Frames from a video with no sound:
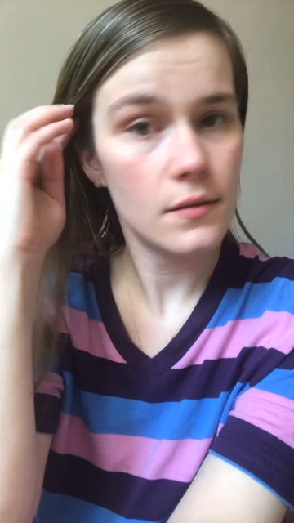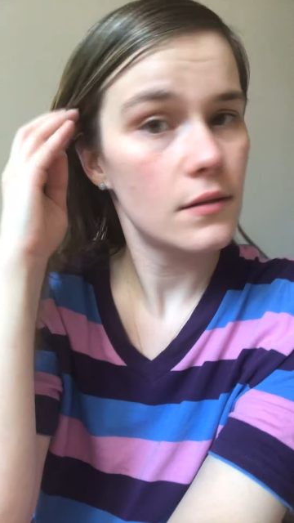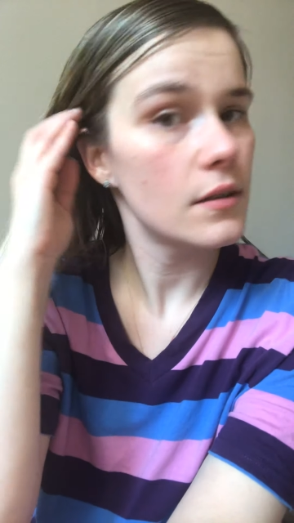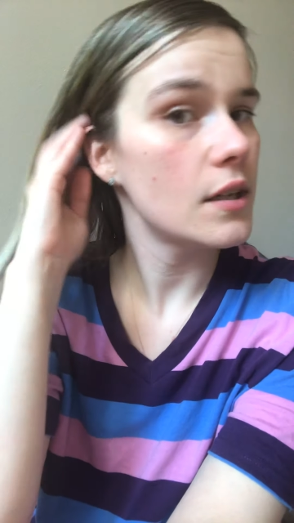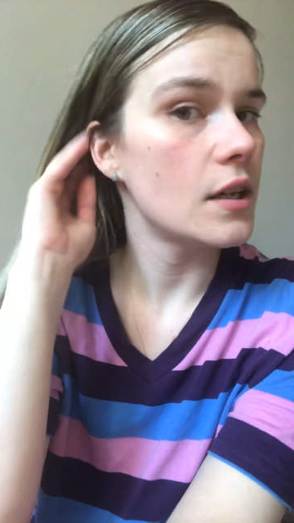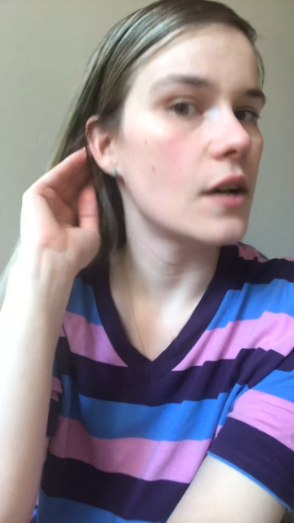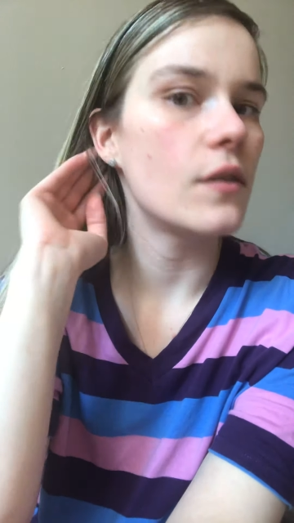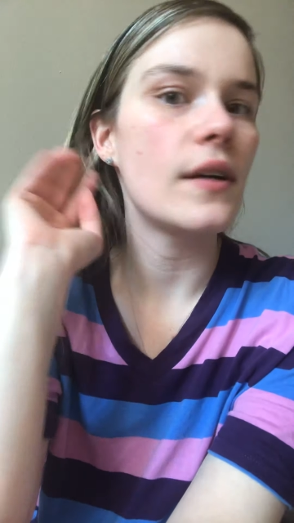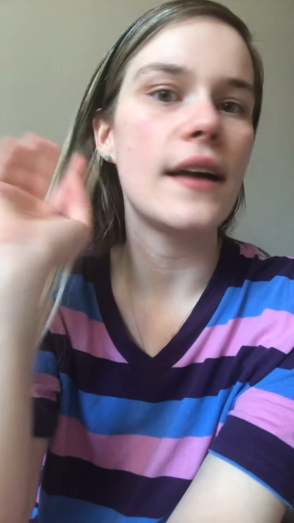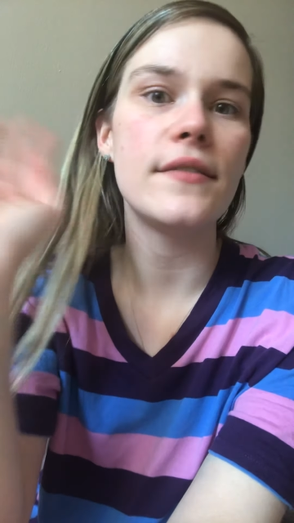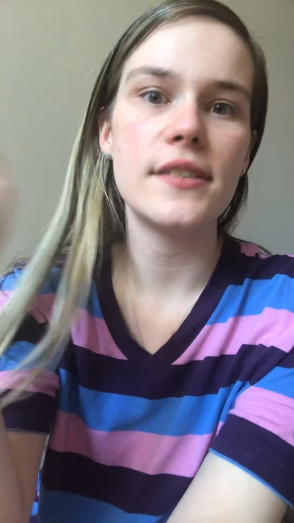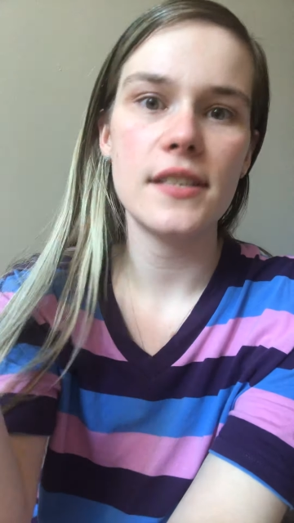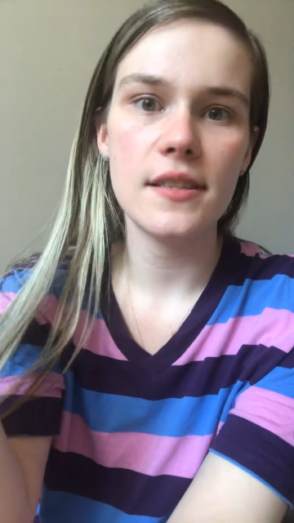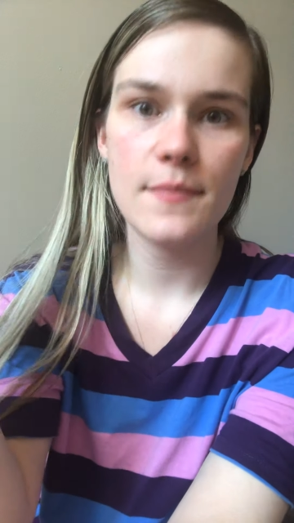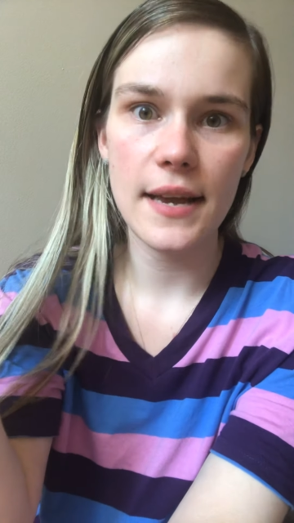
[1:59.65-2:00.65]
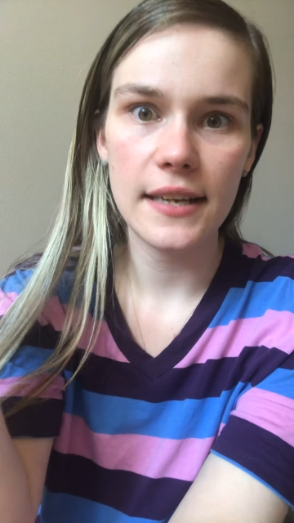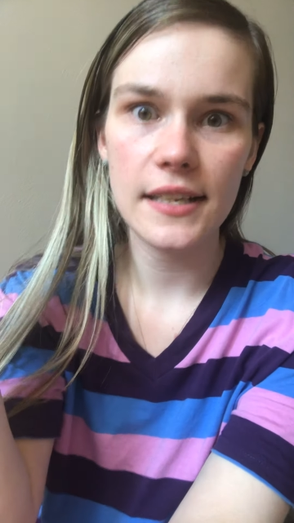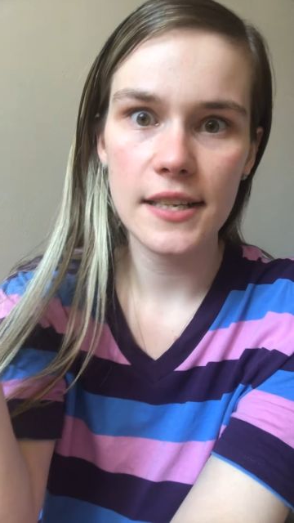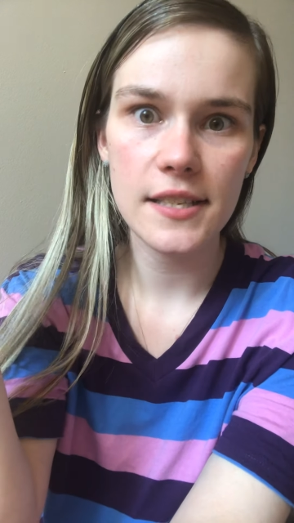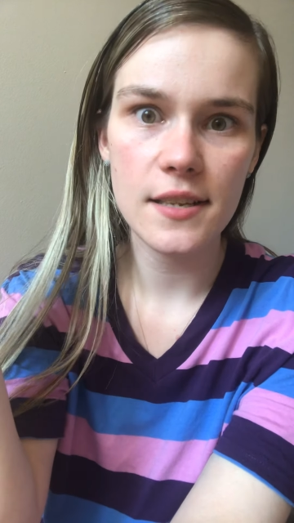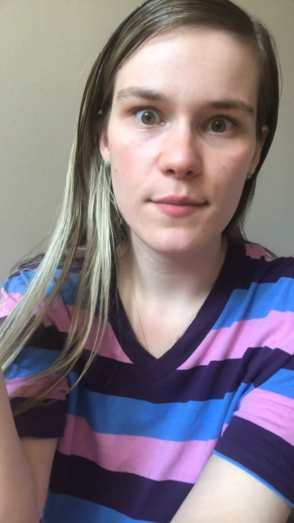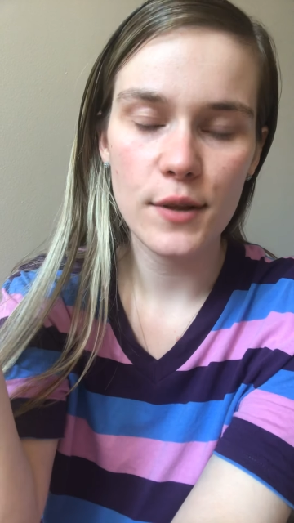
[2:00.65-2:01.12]
you know, obviously the
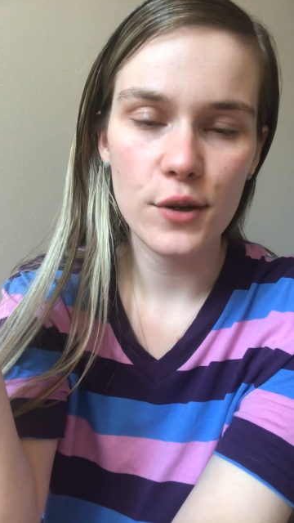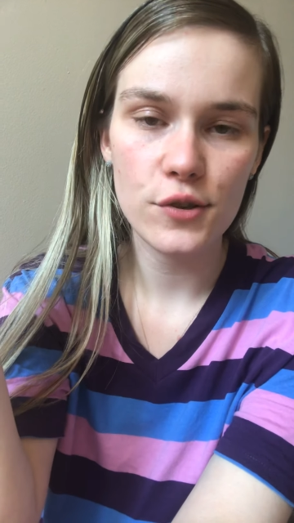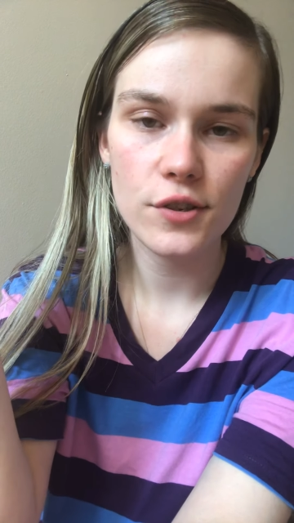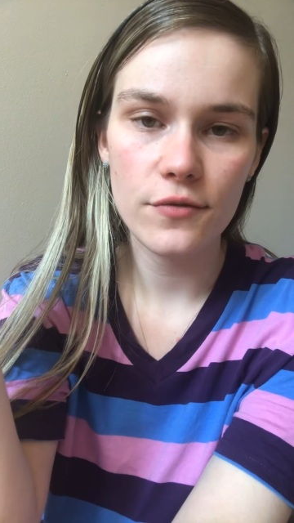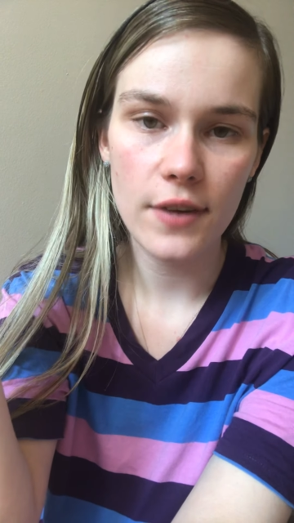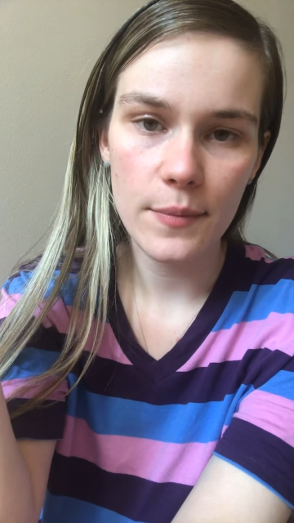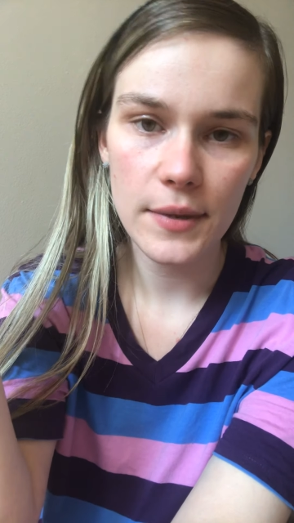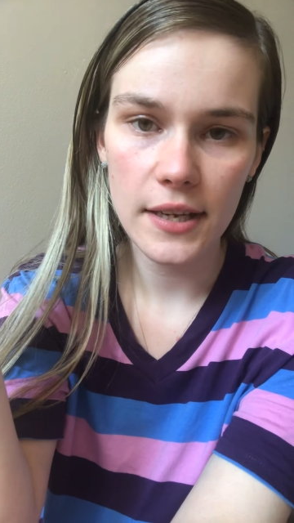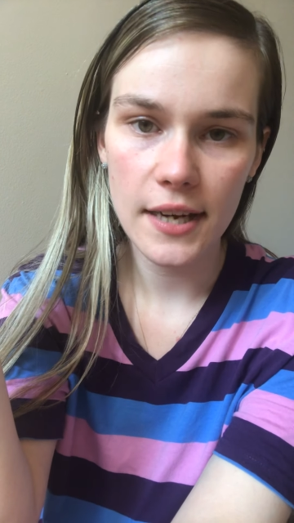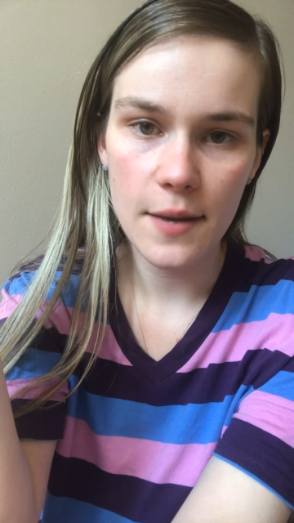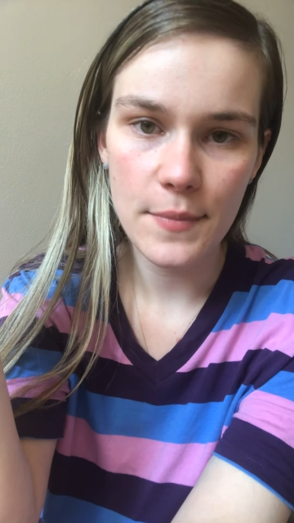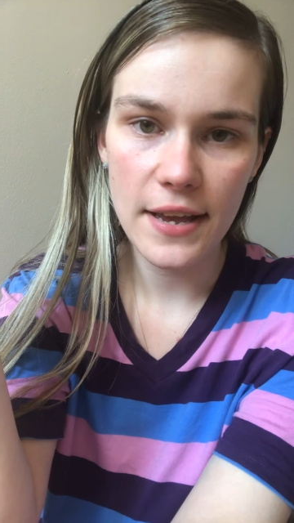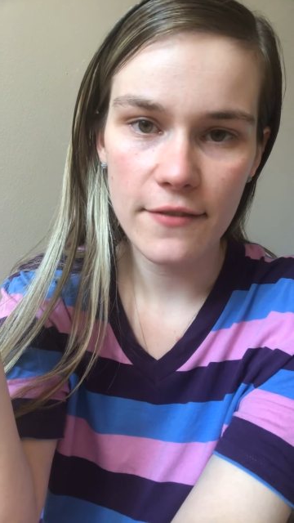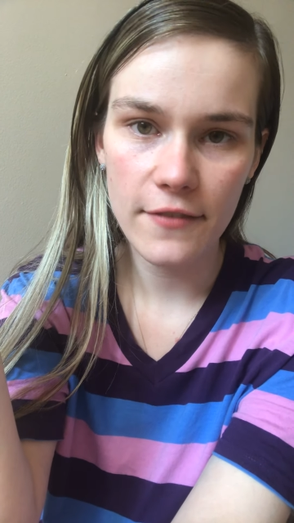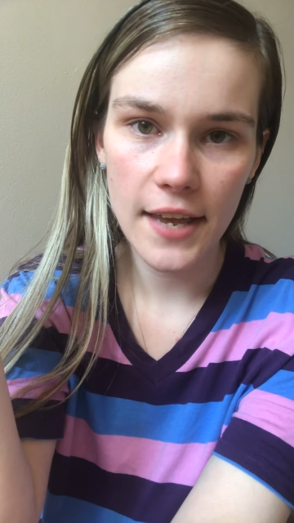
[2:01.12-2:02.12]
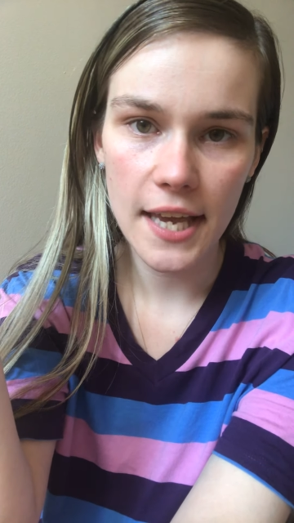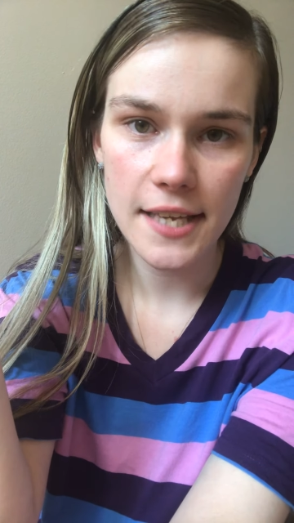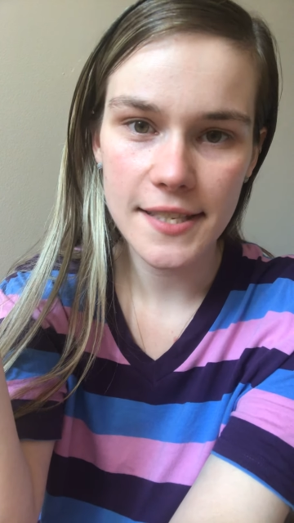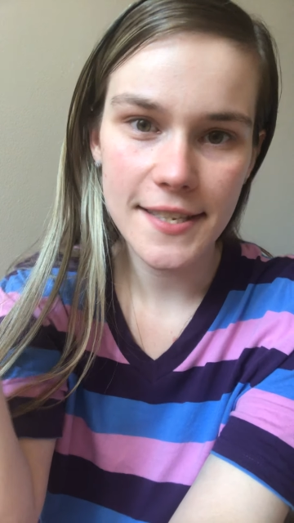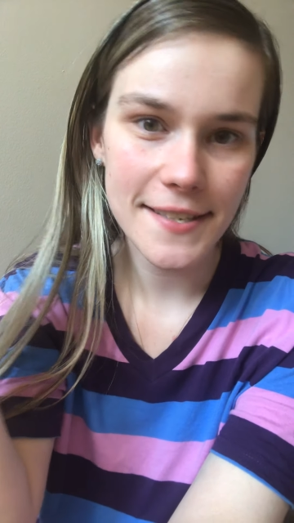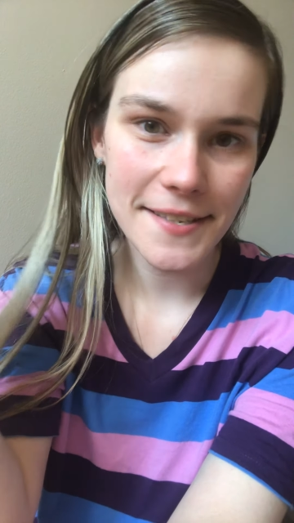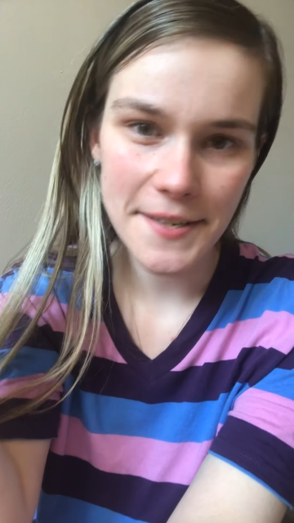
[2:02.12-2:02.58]
magnesium lotion rubbing it on my
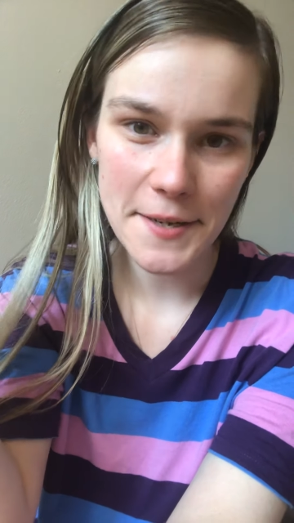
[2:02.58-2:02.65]
face isn't